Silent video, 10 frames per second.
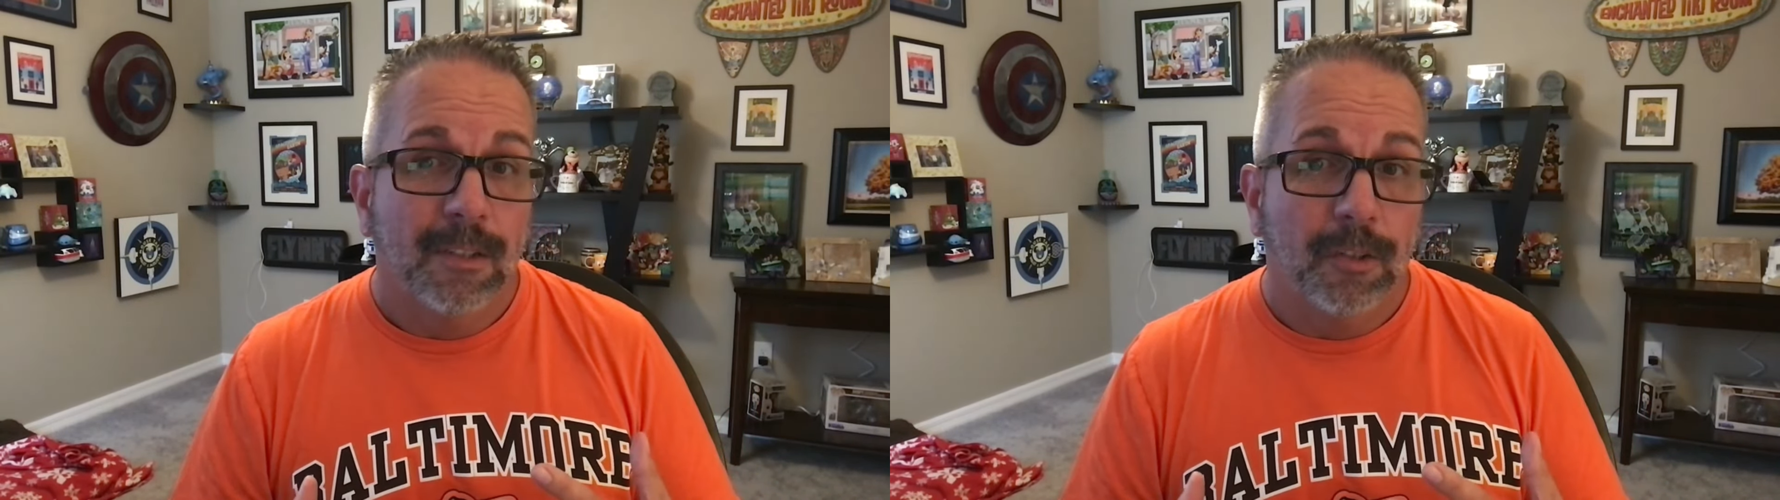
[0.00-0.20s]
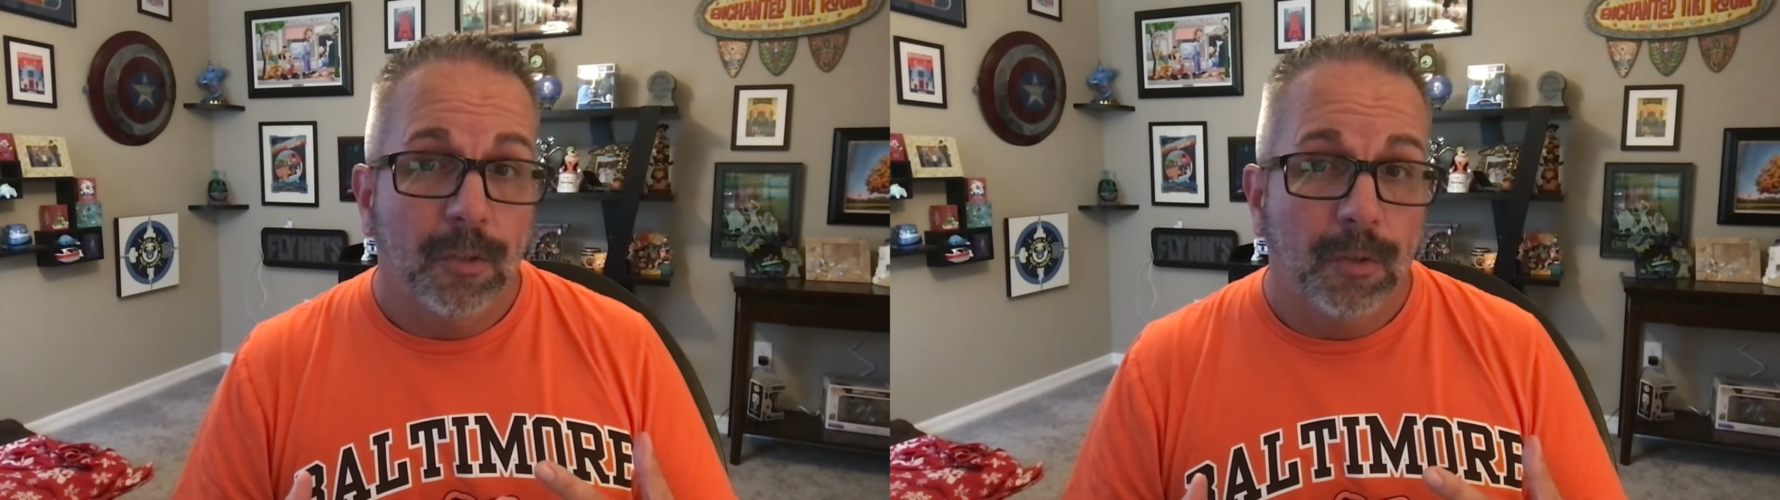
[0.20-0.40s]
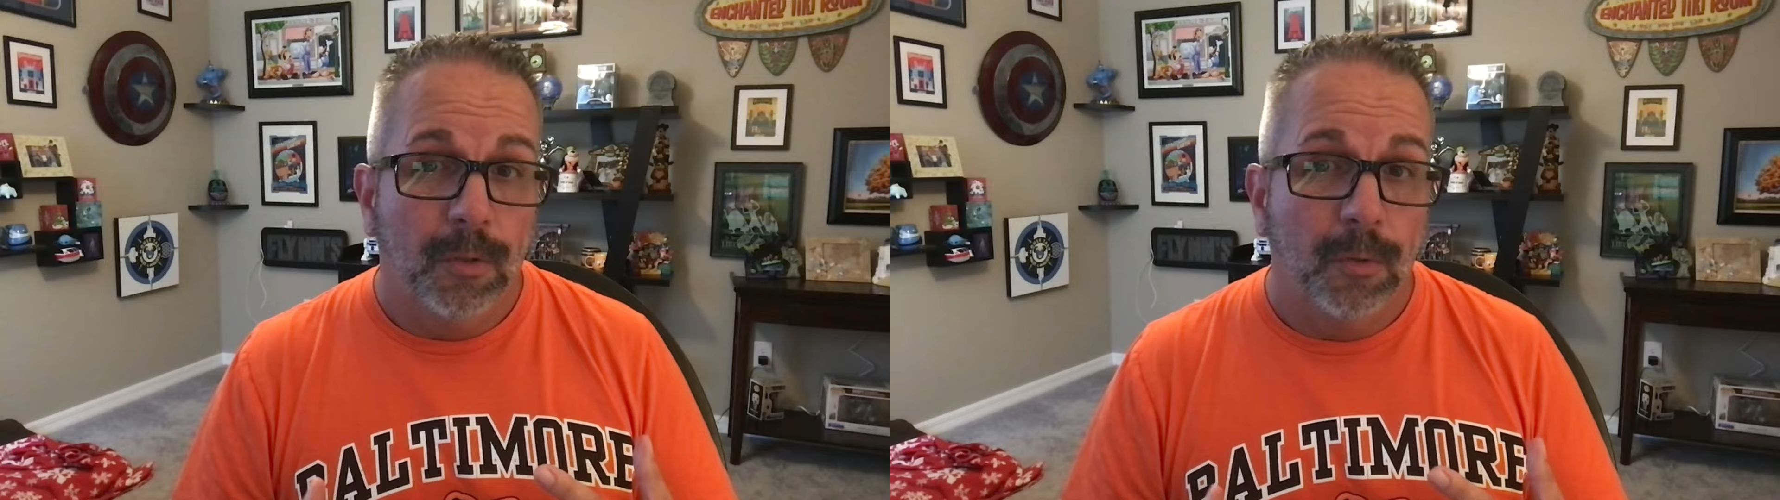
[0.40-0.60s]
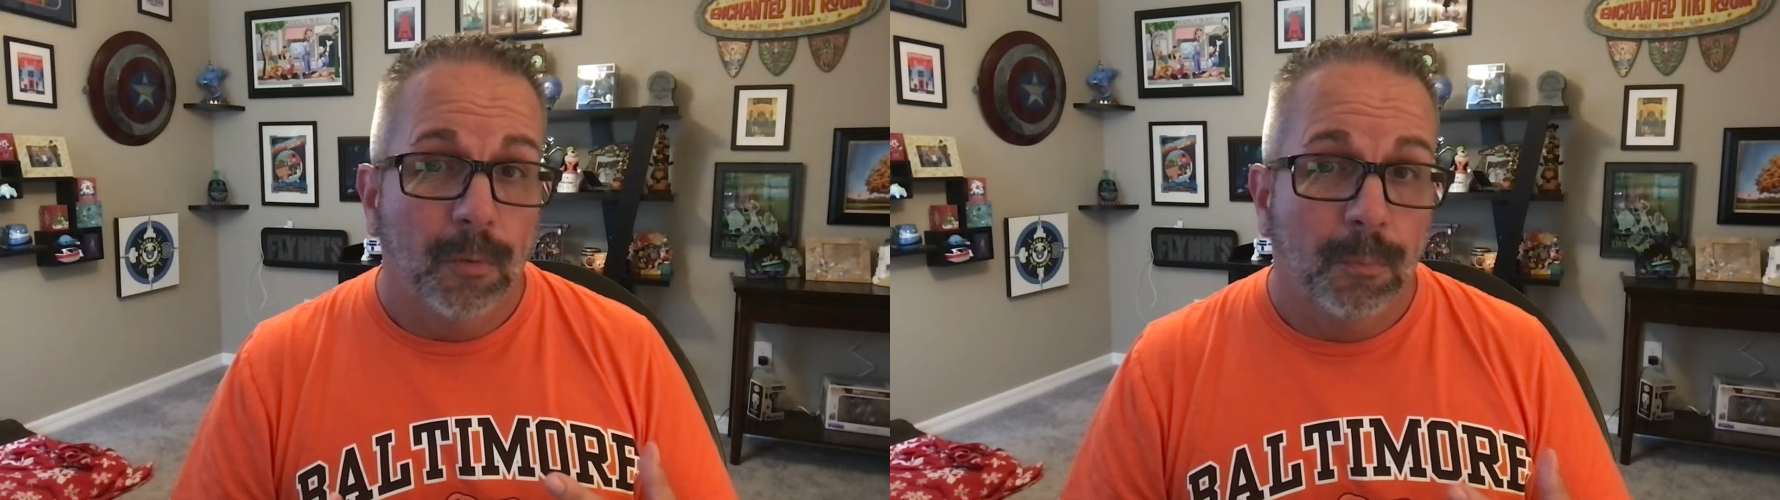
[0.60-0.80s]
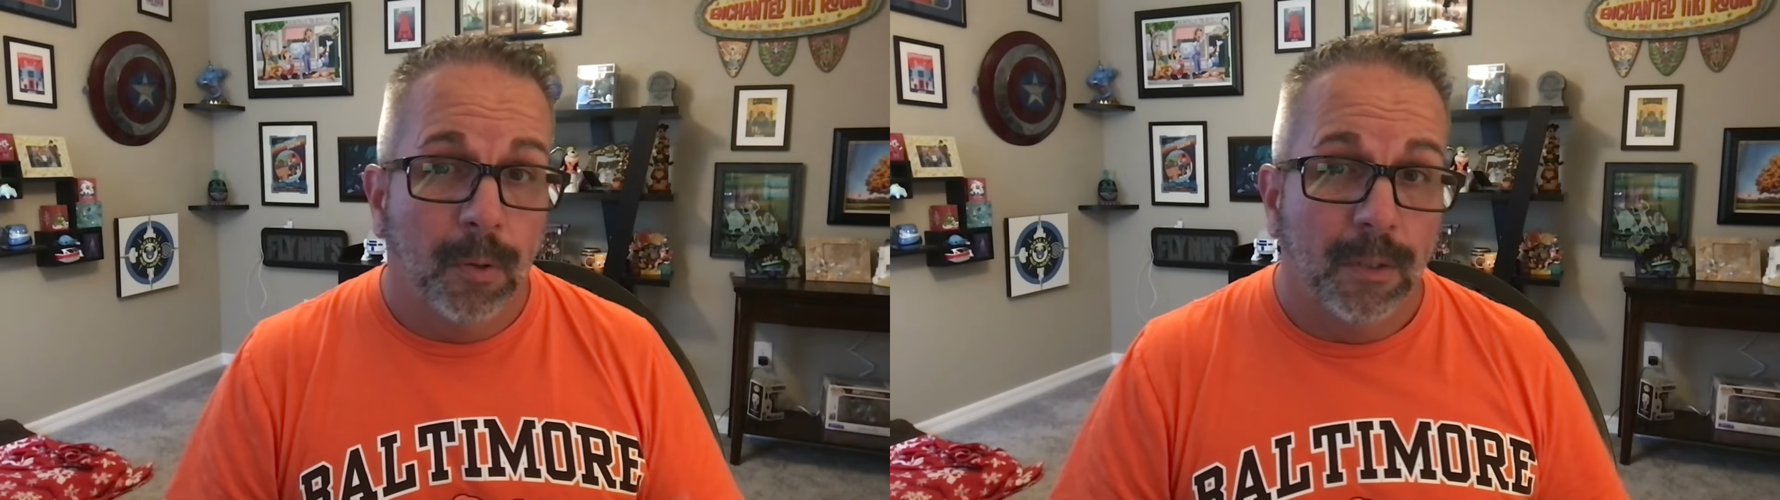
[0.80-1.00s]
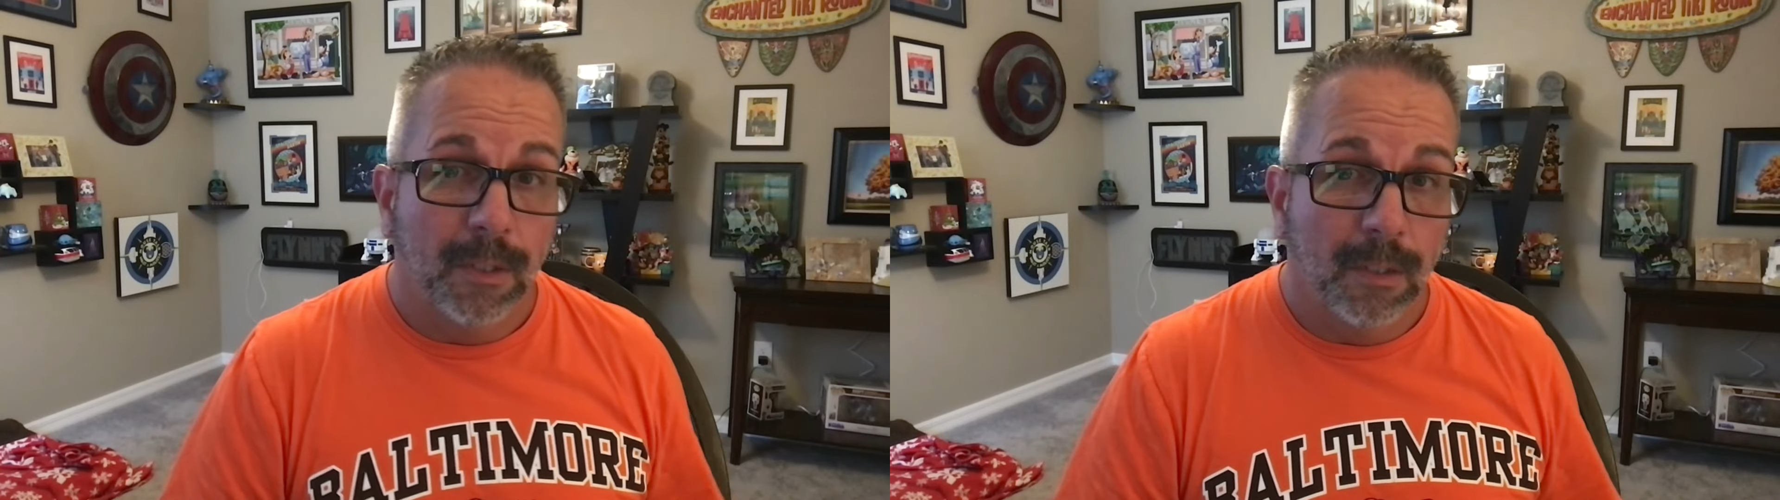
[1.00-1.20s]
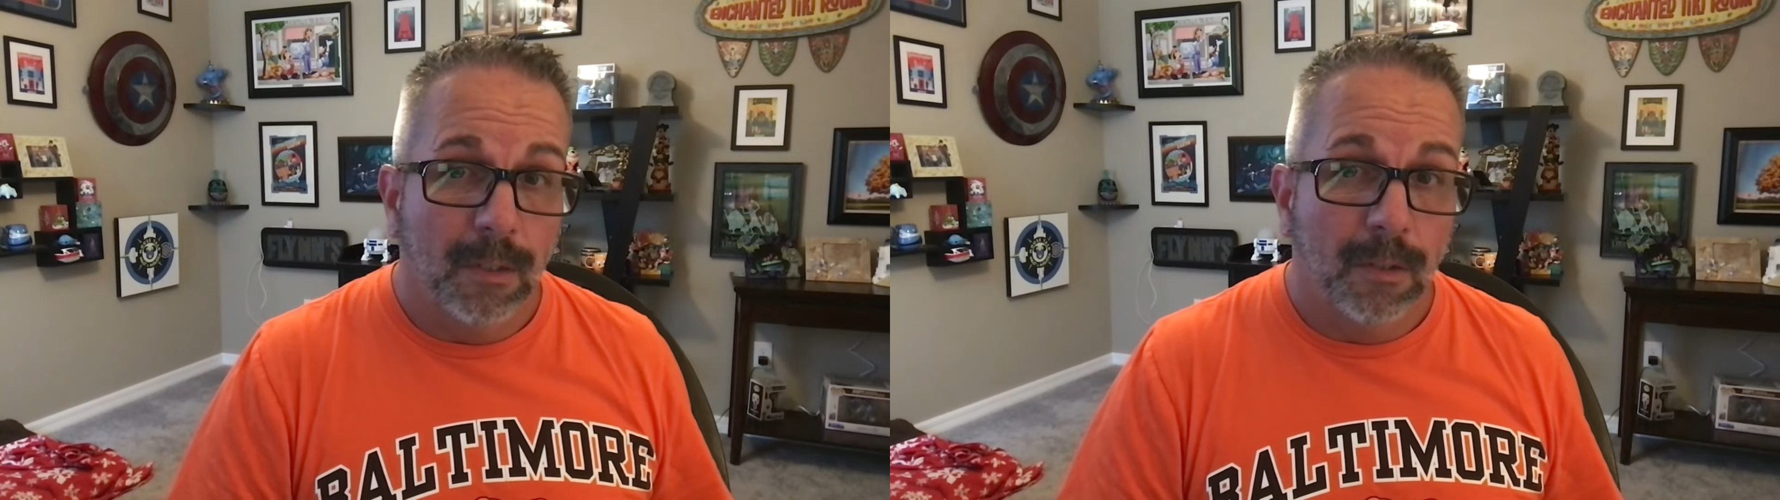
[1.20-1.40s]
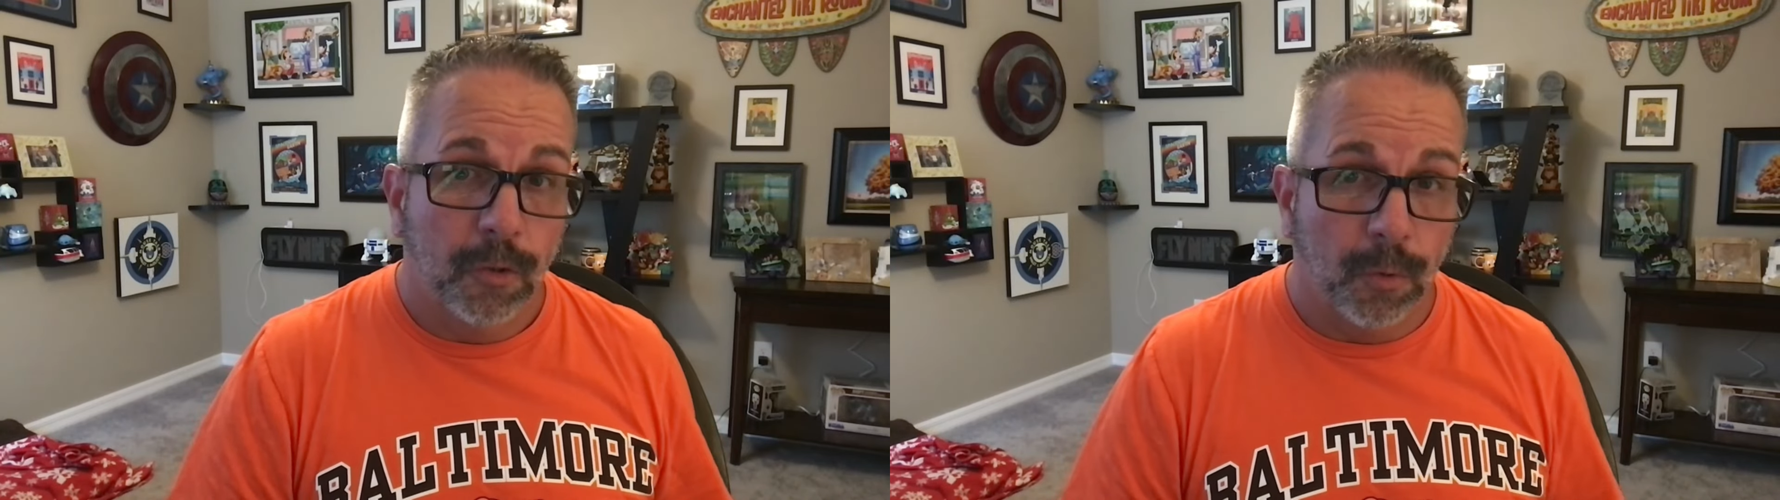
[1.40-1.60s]
do you put
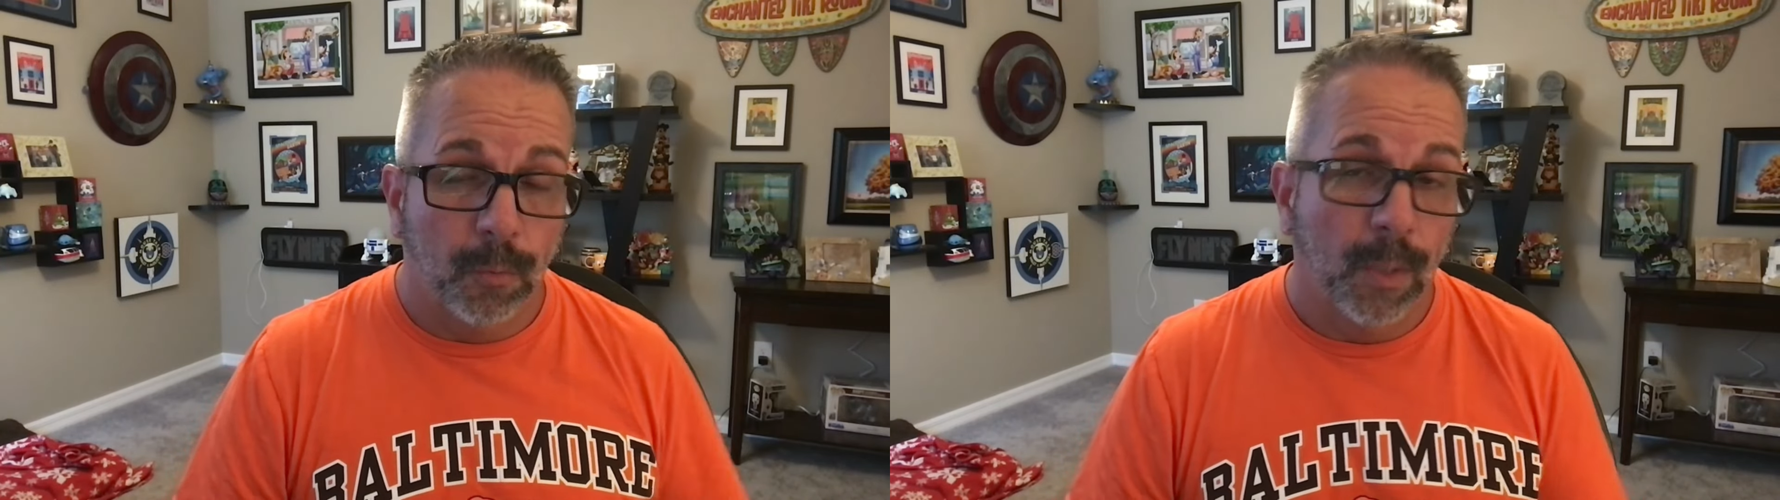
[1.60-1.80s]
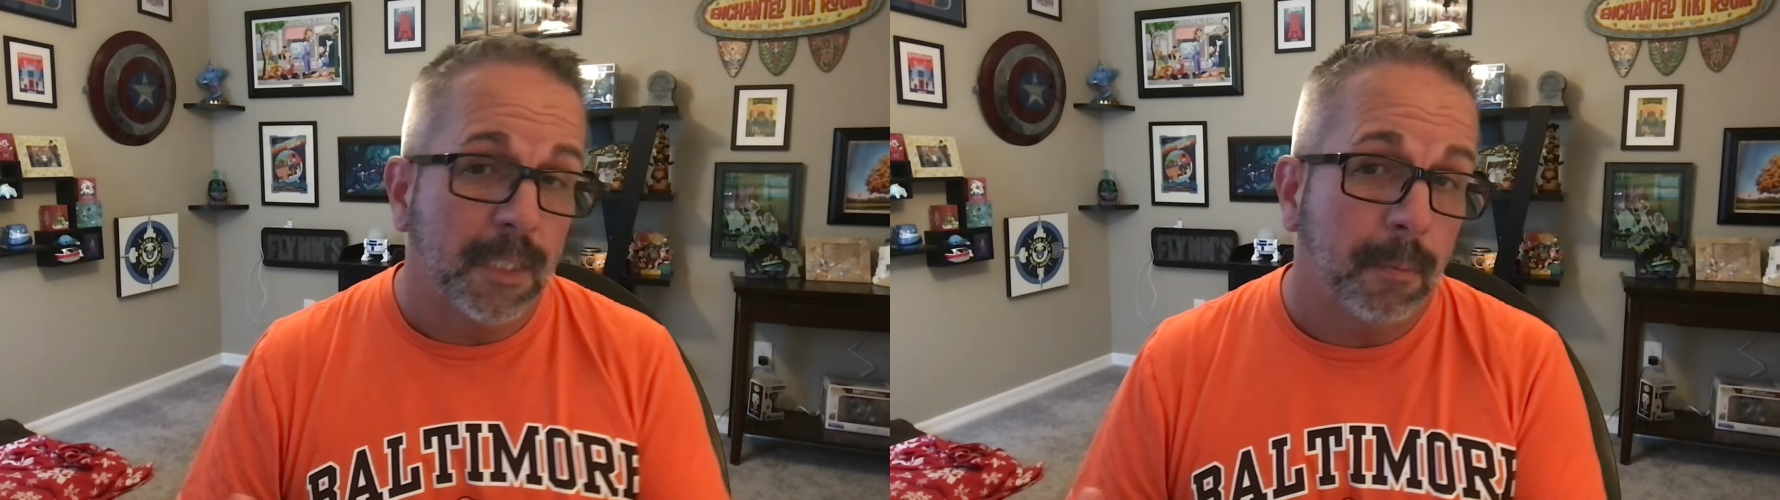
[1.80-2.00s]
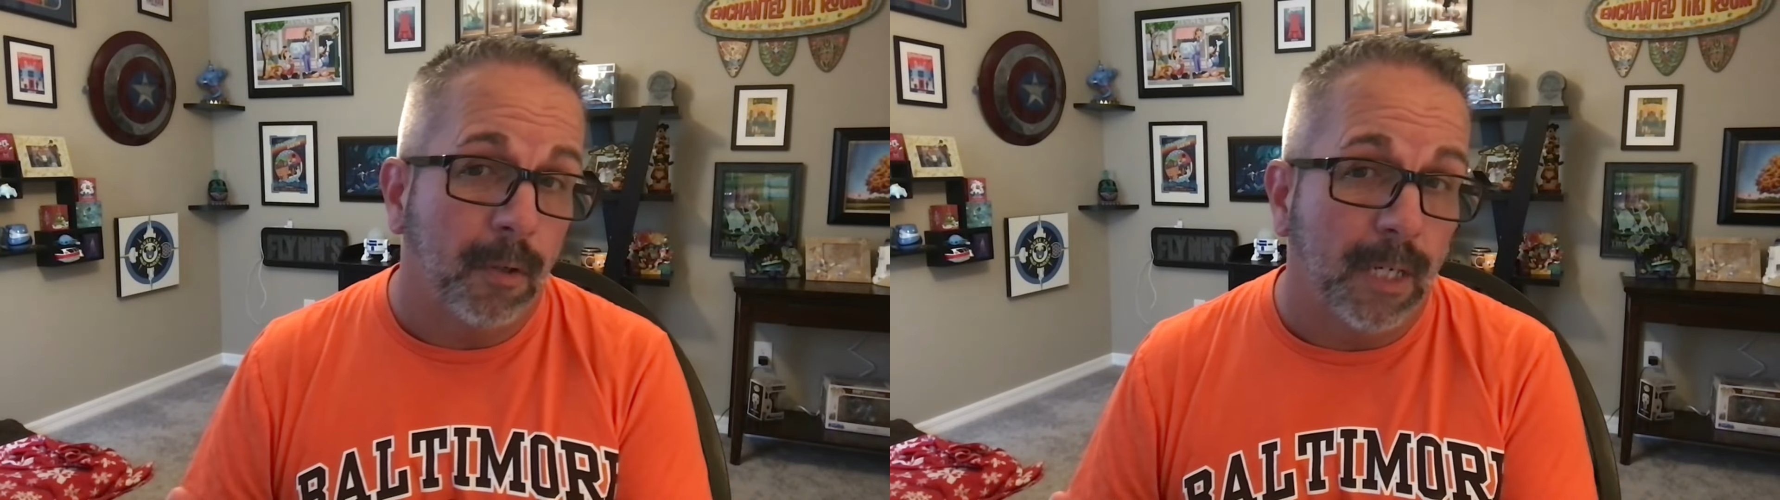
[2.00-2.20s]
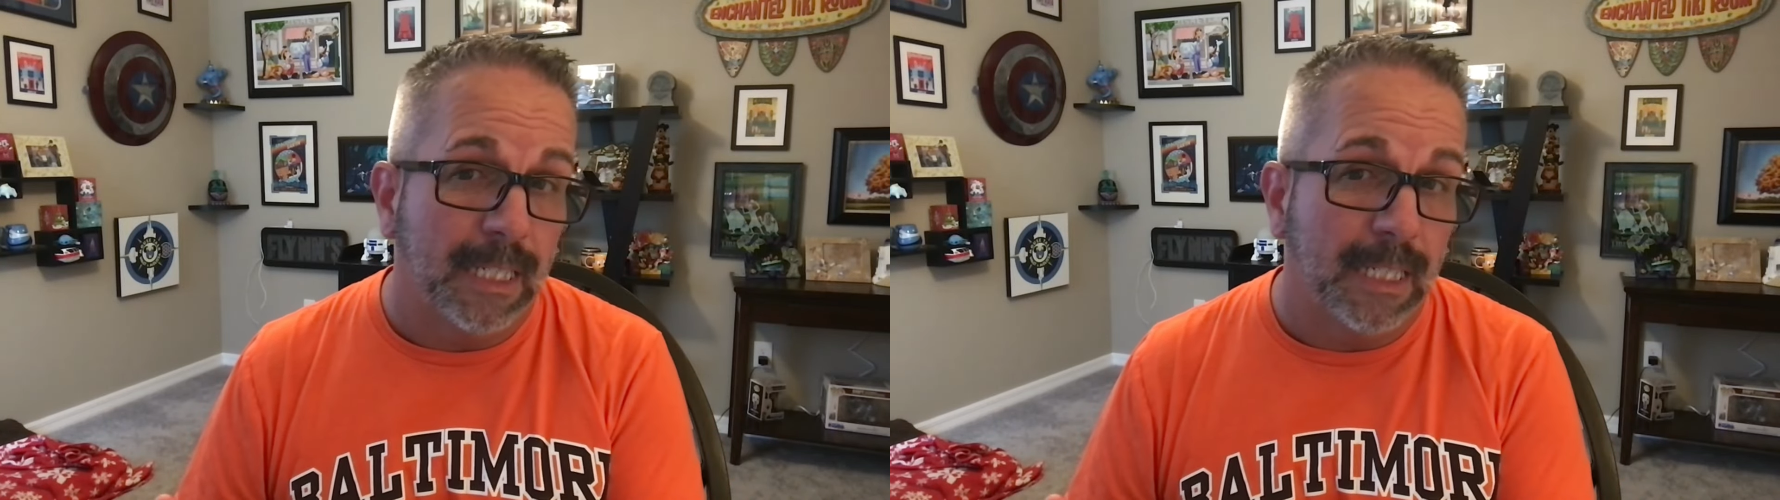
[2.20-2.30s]
Jordan Westberg